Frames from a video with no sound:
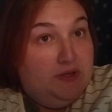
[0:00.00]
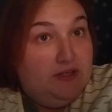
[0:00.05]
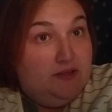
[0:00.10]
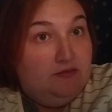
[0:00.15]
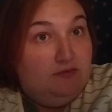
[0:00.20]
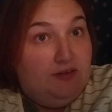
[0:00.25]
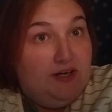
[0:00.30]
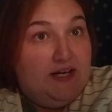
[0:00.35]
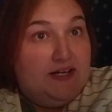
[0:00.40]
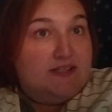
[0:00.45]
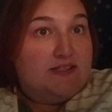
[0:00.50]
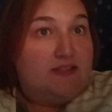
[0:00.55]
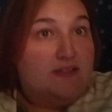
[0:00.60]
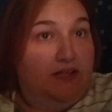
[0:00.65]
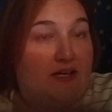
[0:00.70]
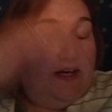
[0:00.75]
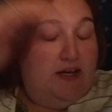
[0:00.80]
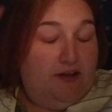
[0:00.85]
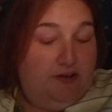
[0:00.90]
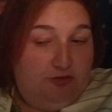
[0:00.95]
my little relaxing
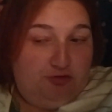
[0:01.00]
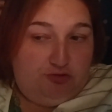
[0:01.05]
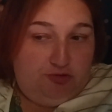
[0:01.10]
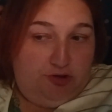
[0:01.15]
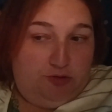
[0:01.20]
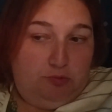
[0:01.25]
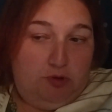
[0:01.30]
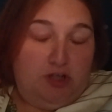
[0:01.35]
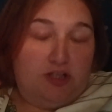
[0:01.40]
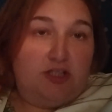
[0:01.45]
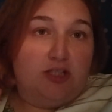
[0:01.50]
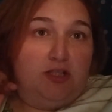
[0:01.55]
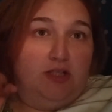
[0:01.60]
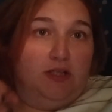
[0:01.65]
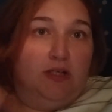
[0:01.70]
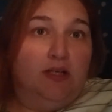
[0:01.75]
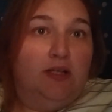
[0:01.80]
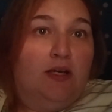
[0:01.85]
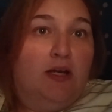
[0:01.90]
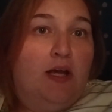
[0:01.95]
day. I enjoyed
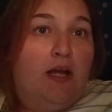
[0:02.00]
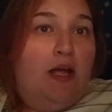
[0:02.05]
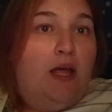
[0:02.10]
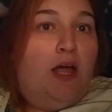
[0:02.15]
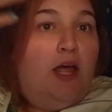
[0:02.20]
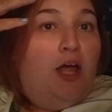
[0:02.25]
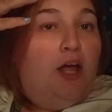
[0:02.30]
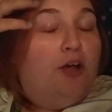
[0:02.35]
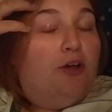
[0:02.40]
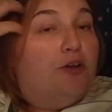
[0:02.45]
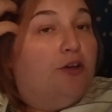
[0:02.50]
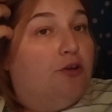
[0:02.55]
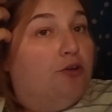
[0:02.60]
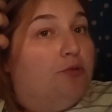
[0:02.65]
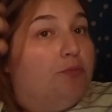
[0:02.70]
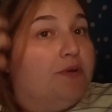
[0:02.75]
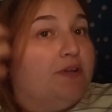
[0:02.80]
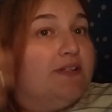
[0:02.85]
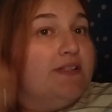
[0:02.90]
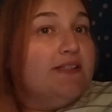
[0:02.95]
watching
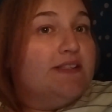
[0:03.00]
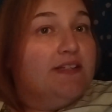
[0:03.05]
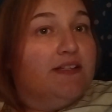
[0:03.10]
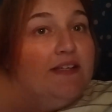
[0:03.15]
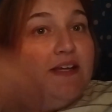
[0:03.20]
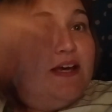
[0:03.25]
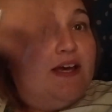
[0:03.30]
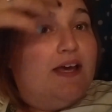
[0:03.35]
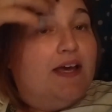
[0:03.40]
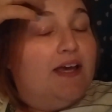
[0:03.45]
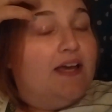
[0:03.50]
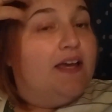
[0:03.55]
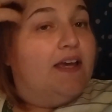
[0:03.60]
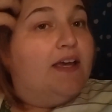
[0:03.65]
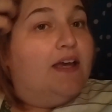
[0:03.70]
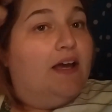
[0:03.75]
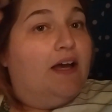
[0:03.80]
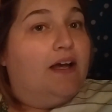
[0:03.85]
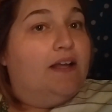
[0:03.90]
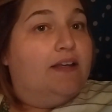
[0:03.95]
Goobers
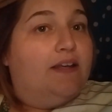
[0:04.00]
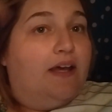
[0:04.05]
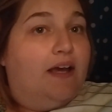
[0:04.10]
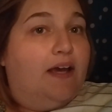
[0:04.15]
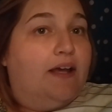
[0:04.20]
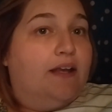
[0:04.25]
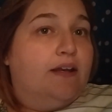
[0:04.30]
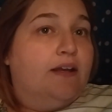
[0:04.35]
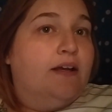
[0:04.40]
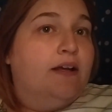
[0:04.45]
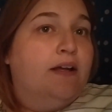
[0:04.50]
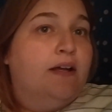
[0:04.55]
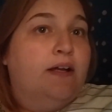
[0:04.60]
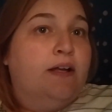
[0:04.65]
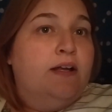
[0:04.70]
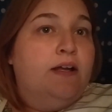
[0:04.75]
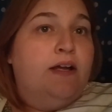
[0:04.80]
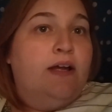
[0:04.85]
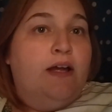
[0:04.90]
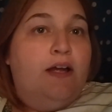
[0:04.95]
today, and then
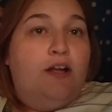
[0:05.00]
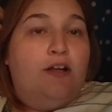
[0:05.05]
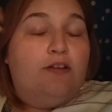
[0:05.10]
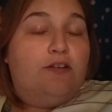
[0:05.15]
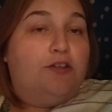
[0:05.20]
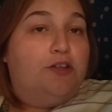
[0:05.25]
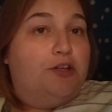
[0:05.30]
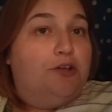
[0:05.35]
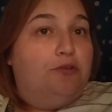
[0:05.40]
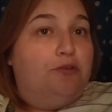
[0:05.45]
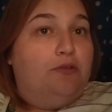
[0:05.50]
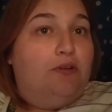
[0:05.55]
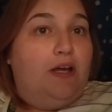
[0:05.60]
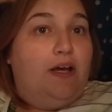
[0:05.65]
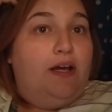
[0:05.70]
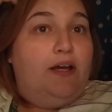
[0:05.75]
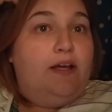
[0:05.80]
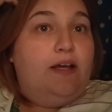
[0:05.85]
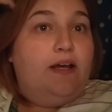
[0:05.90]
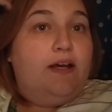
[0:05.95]
doing
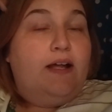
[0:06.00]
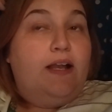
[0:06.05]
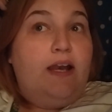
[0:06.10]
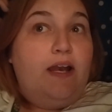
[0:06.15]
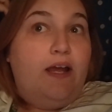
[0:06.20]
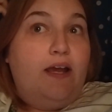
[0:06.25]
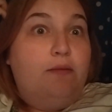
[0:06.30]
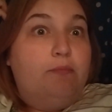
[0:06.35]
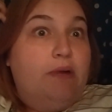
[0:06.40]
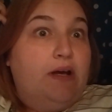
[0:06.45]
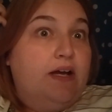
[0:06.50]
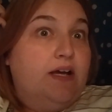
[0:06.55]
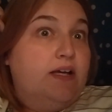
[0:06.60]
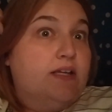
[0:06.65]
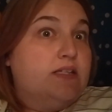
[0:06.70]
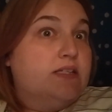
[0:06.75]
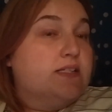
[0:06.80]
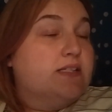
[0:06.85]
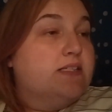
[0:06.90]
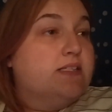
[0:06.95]
like clay
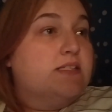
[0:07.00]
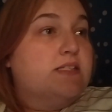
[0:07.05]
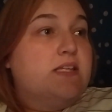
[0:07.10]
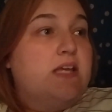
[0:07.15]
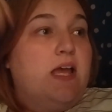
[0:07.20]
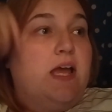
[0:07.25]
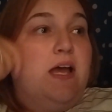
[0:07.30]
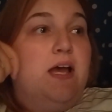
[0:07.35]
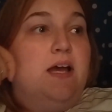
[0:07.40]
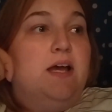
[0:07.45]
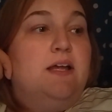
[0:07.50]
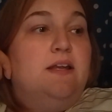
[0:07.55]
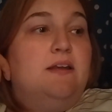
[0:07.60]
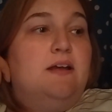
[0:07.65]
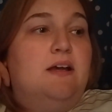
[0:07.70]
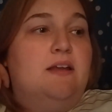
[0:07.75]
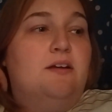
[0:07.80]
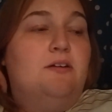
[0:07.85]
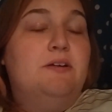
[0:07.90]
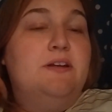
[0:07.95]
masks. And
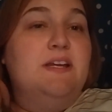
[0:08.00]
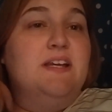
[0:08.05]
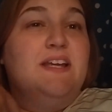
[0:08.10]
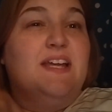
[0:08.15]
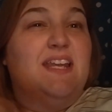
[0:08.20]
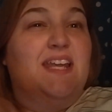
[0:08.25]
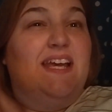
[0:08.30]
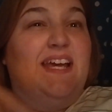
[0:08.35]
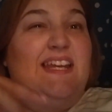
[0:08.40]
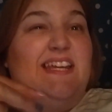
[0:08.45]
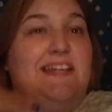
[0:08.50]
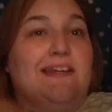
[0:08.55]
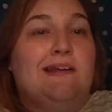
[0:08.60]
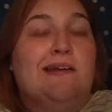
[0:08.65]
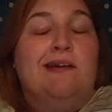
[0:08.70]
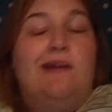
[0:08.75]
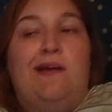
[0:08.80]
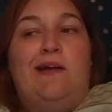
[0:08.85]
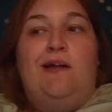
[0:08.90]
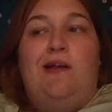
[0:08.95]
I know I didn't get like any,
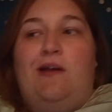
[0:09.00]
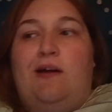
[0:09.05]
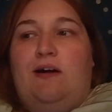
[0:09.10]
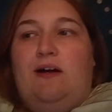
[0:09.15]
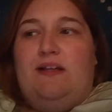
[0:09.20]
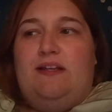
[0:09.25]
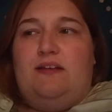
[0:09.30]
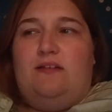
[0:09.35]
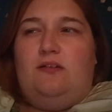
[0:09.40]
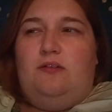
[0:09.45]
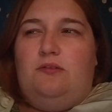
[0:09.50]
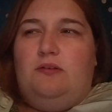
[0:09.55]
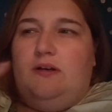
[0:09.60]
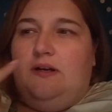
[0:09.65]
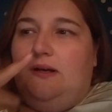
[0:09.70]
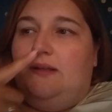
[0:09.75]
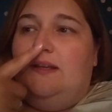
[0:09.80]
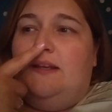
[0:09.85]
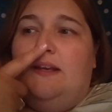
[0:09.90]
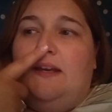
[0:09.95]

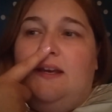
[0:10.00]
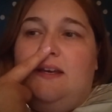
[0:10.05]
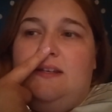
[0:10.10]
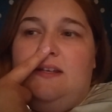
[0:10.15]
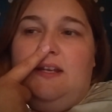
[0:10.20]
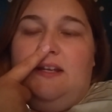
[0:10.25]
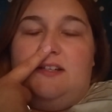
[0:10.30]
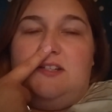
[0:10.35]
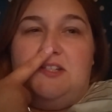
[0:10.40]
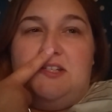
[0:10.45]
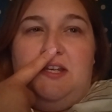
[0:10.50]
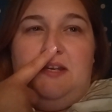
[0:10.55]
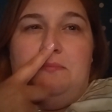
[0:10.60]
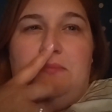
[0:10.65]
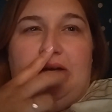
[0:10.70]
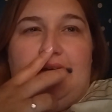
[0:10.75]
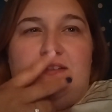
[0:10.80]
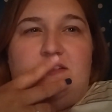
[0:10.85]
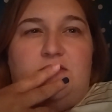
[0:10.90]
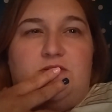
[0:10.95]
I didn't get any like sheet
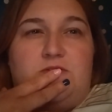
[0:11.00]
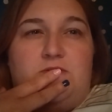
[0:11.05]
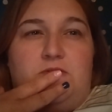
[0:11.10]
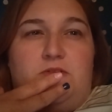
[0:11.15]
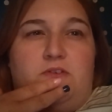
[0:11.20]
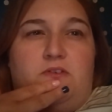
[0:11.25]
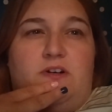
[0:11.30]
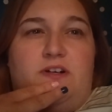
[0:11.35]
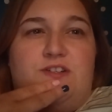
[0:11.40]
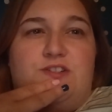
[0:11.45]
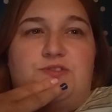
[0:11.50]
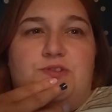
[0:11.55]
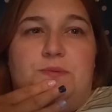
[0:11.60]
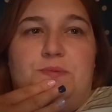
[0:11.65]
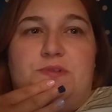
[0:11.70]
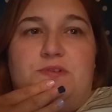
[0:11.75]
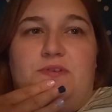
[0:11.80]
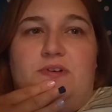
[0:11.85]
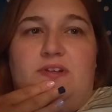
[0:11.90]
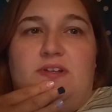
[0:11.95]
masks or under eye
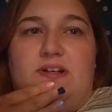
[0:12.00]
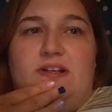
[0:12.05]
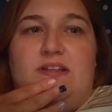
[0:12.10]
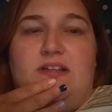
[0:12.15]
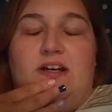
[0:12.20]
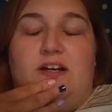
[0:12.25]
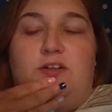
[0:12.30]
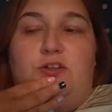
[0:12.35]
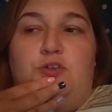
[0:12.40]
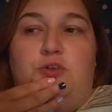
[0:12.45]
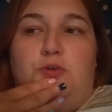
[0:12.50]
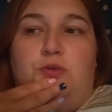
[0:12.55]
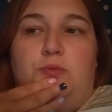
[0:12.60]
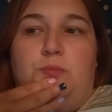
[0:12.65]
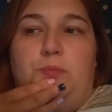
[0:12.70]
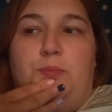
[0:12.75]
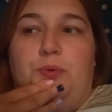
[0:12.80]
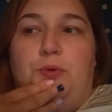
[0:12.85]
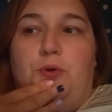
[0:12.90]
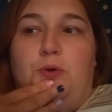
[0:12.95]
strips or anything like that
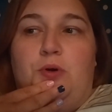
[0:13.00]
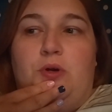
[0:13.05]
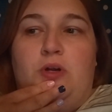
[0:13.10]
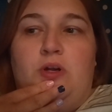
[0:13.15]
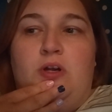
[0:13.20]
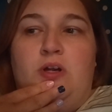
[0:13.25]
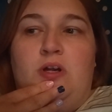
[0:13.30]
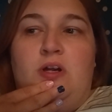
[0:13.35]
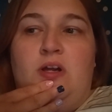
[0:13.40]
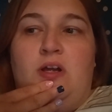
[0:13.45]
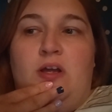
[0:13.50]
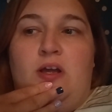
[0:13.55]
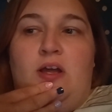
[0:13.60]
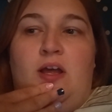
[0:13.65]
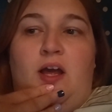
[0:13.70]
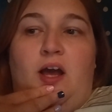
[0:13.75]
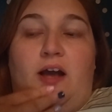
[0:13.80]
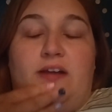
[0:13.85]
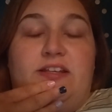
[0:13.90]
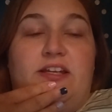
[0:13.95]
done, but
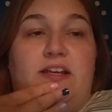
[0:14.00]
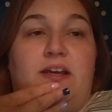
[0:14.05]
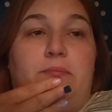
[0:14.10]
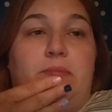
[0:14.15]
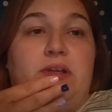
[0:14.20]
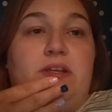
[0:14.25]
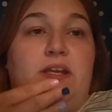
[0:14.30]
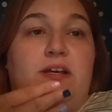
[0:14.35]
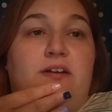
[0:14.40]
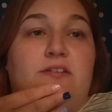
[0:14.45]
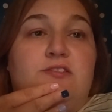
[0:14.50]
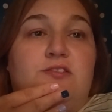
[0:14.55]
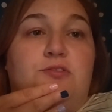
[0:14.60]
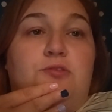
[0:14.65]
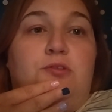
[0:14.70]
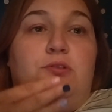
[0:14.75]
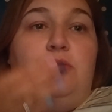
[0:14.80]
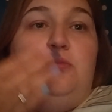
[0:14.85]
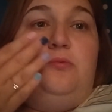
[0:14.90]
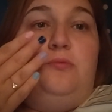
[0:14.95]
I did get my nails
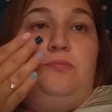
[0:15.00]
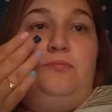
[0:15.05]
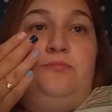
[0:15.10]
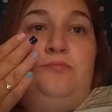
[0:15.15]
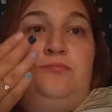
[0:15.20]
done,